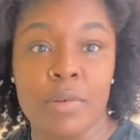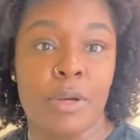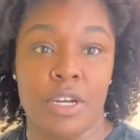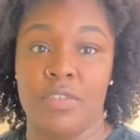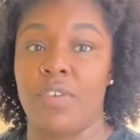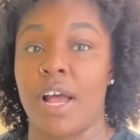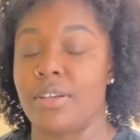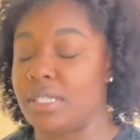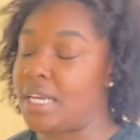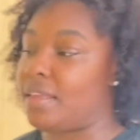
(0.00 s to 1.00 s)
put any
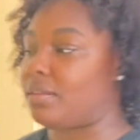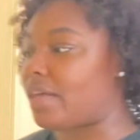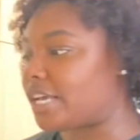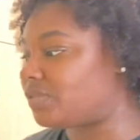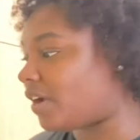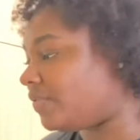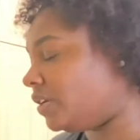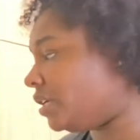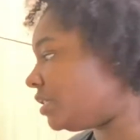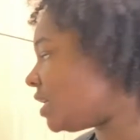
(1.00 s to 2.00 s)
files in it in the last 5
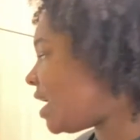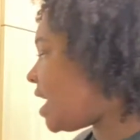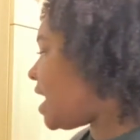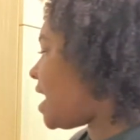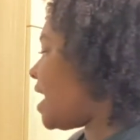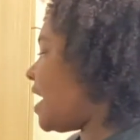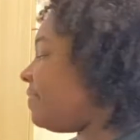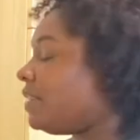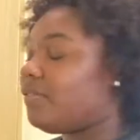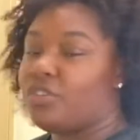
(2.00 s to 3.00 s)
years. And
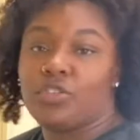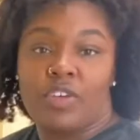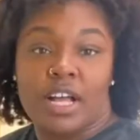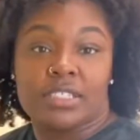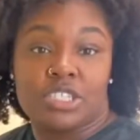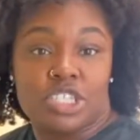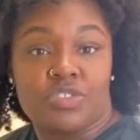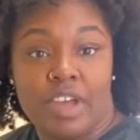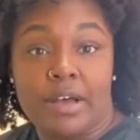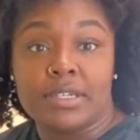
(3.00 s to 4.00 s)
then the few files I just
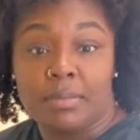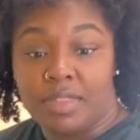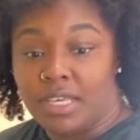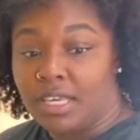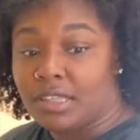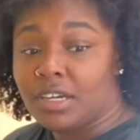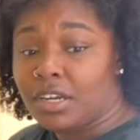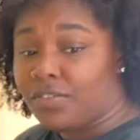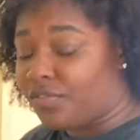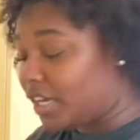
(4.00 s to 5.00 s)
found, I'm thinking they're
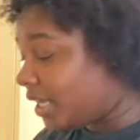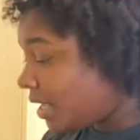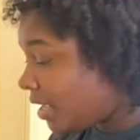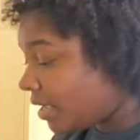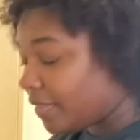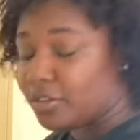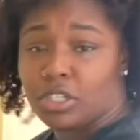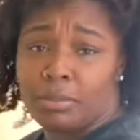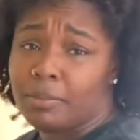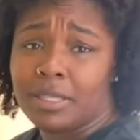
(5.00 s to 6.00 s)
gonna fit, and there's
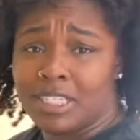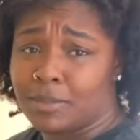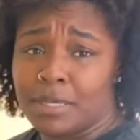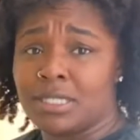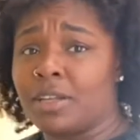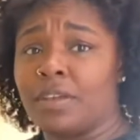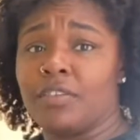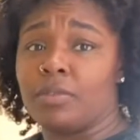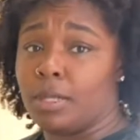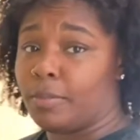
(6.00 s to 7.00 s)
gonna be plenty of space down there
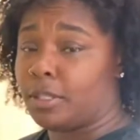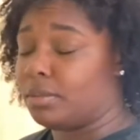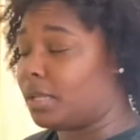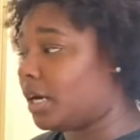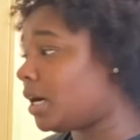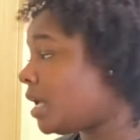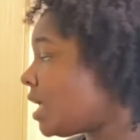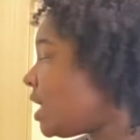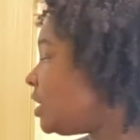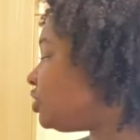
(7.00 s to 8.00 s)
for me to put them there.
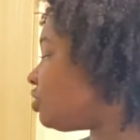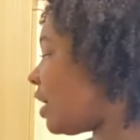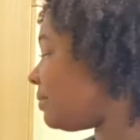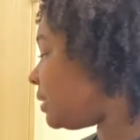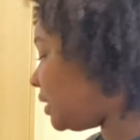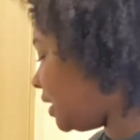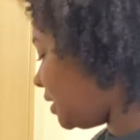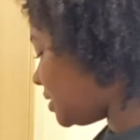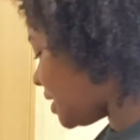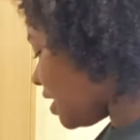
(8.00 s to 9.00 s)
So I'm cleaning
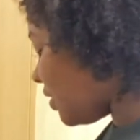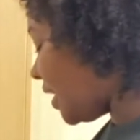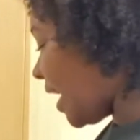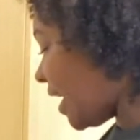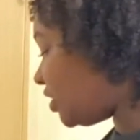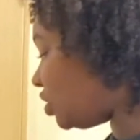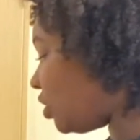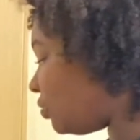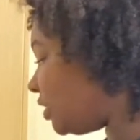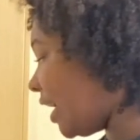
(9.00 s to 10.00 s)
this out, and I actually
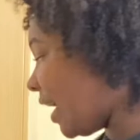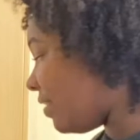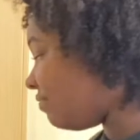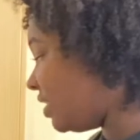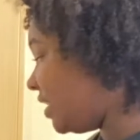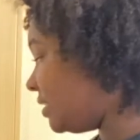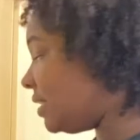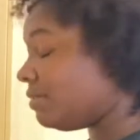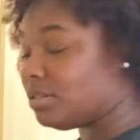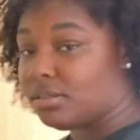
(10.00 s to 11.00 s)
only have things
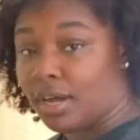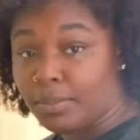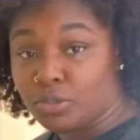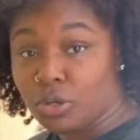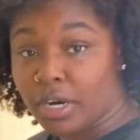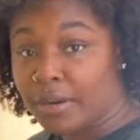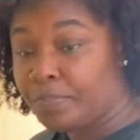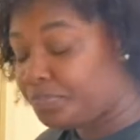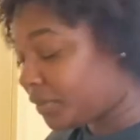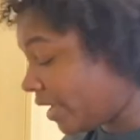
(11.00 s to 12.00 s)
in this top drawer
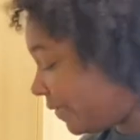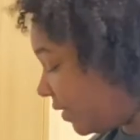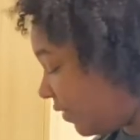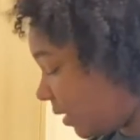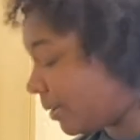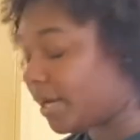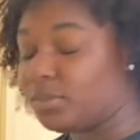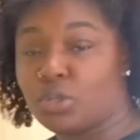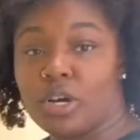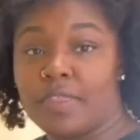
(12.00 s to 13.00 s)
and then the very bottom
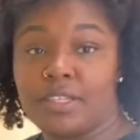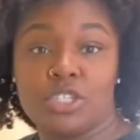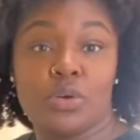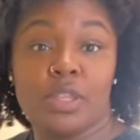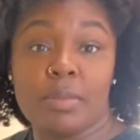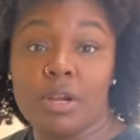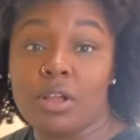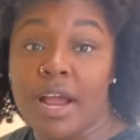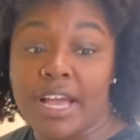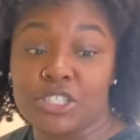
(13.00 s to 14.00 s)
drawer, and the 2 in the middle
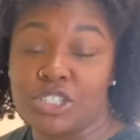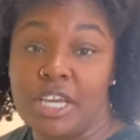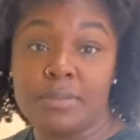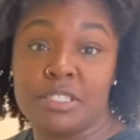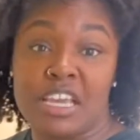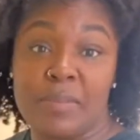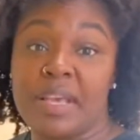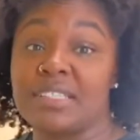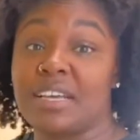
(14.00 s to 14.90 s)
are actually empty because I